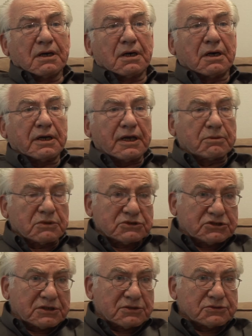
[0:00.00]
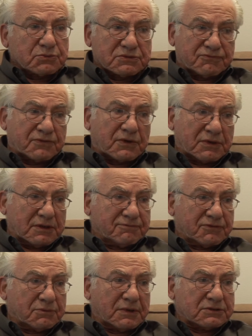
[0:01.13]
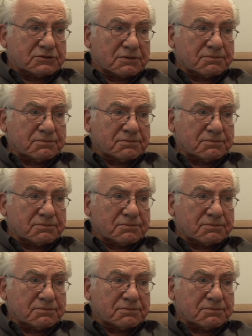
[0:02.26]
Uh, Edward Shils was very influential.